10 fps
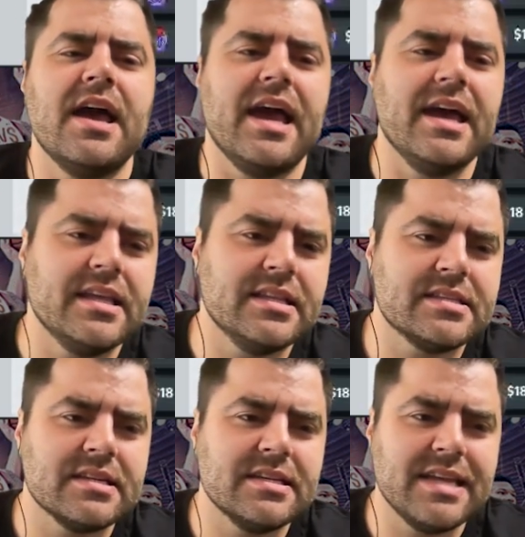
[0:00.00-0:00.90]

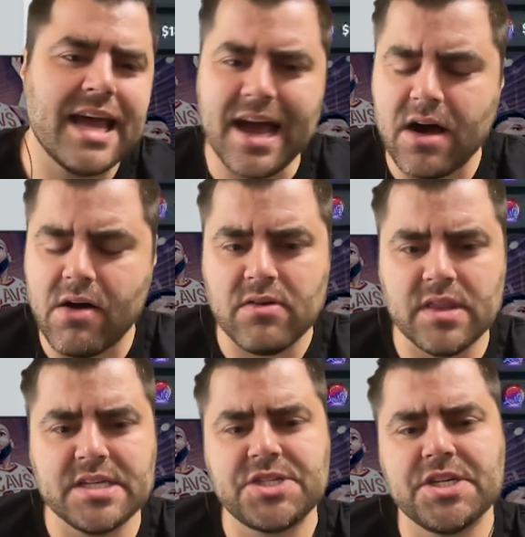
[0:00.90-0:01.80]
And now
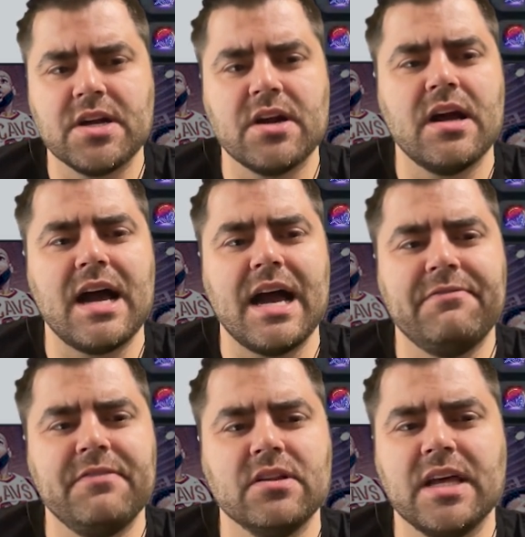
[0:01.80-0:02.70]
this year, I
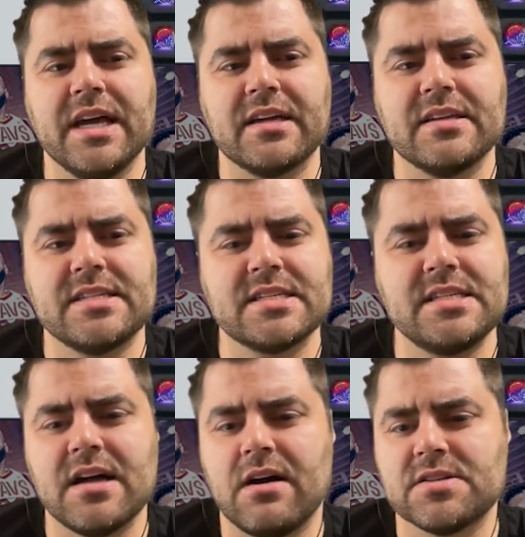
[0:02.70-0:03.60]
feel like
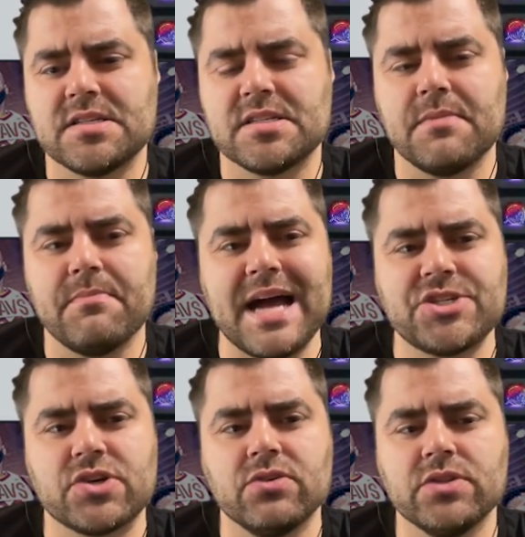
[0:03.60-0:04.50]
$60 is some
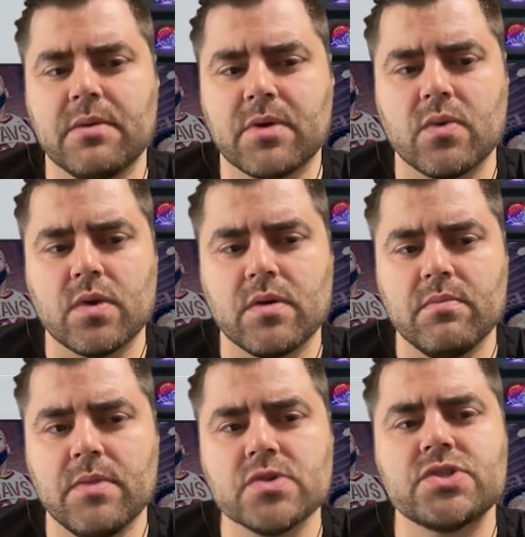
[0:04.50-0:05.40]
magical number where
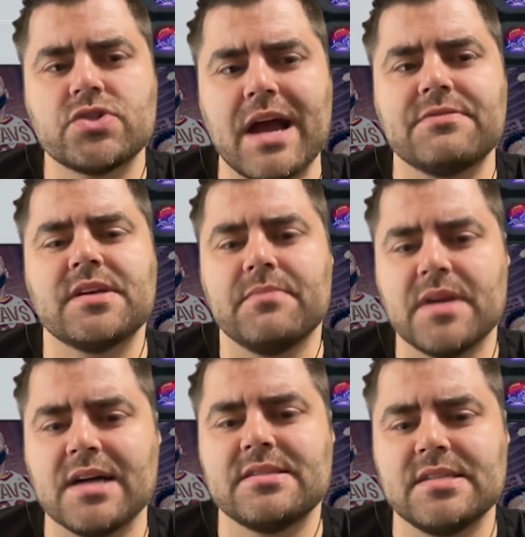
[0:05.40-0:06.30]
most drafts I'm
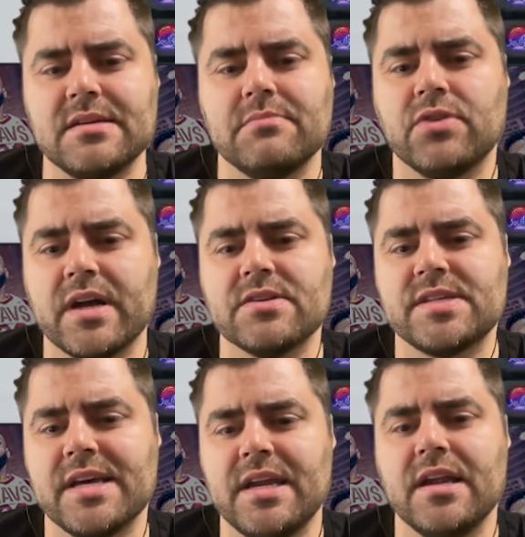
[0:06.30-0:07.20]
not seeing players
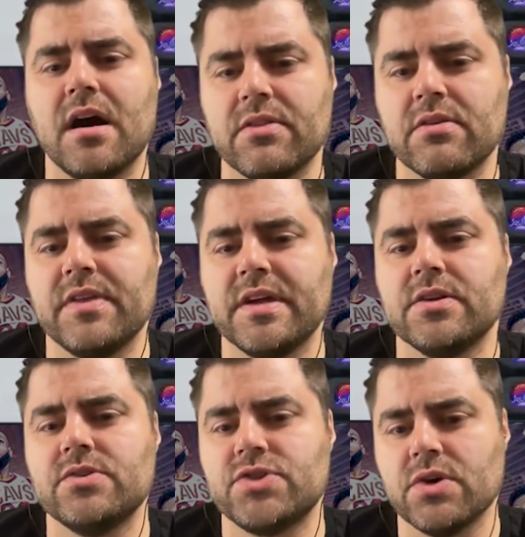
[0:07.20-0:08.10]
hit it other than
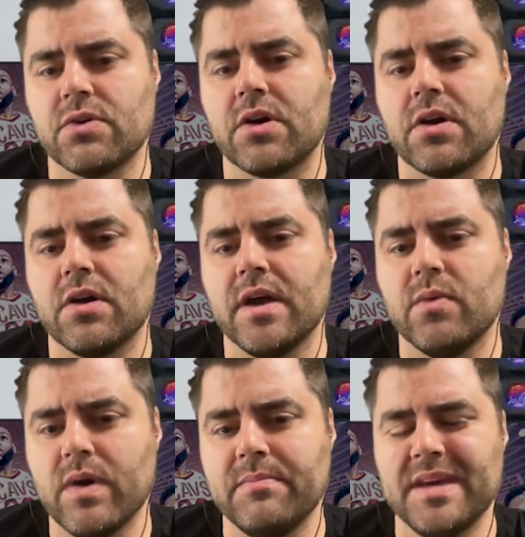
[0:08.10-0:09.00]
Joker and
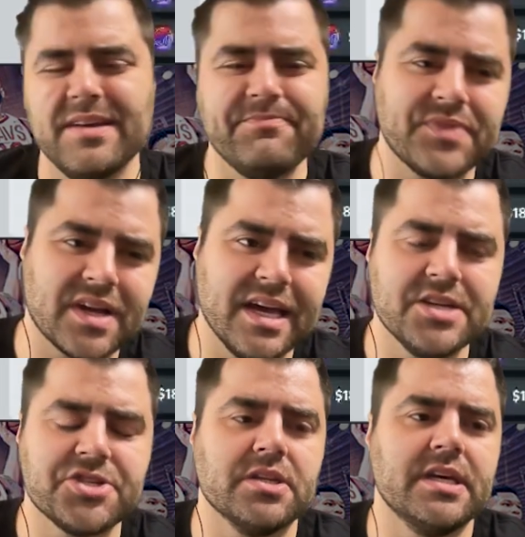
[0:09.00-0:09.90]
Wemby,
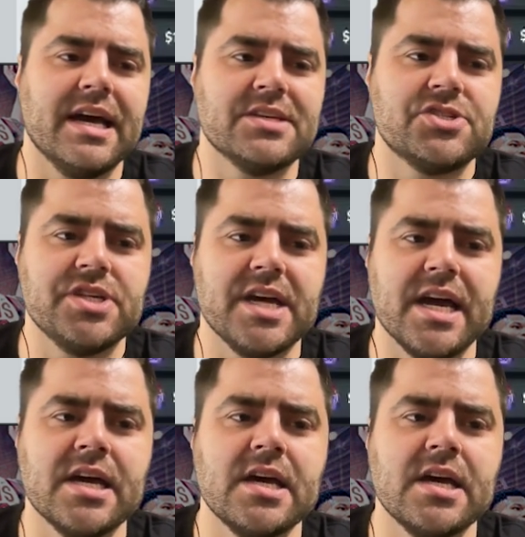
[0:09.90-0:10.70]
occasionally SGA.